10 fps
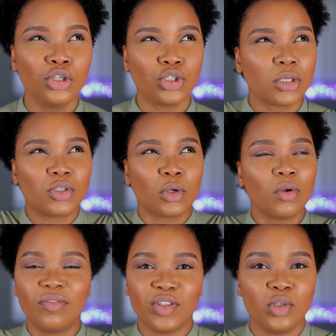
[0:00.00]
Just
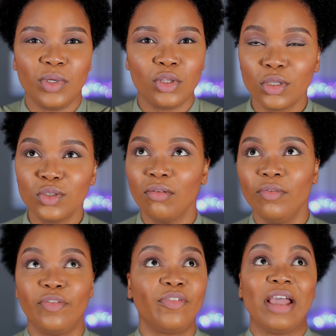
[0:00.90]
don't overdo it. Don't do
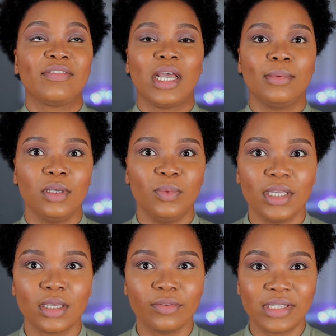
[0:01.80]
5 times a
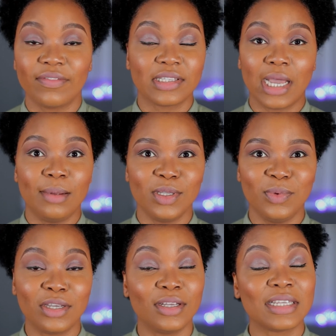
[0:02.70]
week, 7 times a
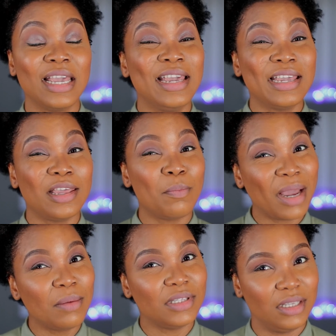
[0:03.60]
week, because it
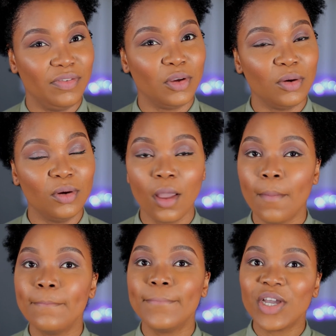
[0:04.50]
might be difficult.
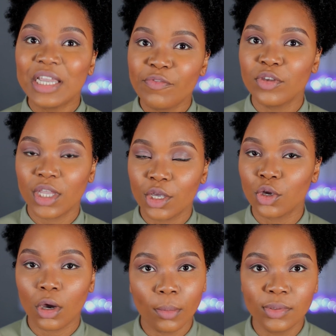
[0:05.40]
But if you
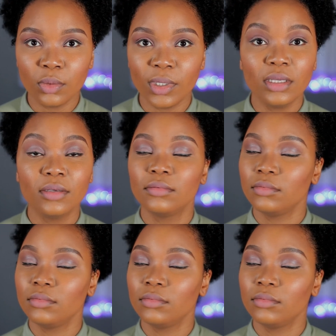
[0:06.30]
think you're up to it,